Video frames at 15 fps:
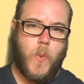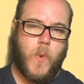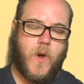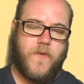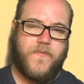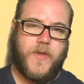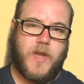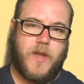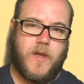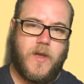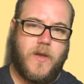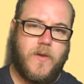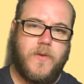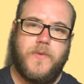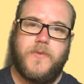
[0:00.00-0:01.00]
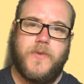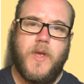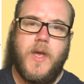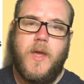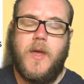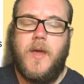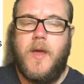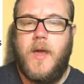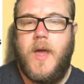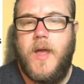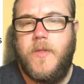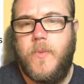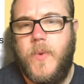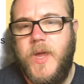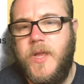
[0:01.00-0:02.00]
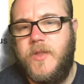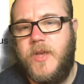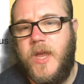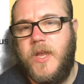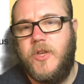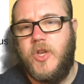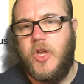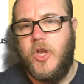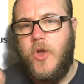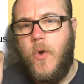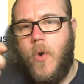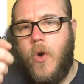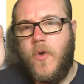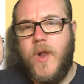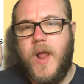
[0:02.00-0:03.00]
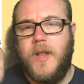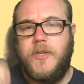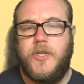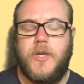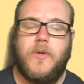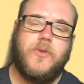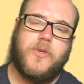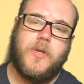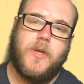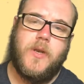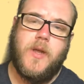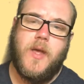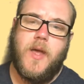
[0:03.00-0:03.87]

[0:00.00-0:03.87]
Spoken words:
Off it goes, and we teach your grandchildren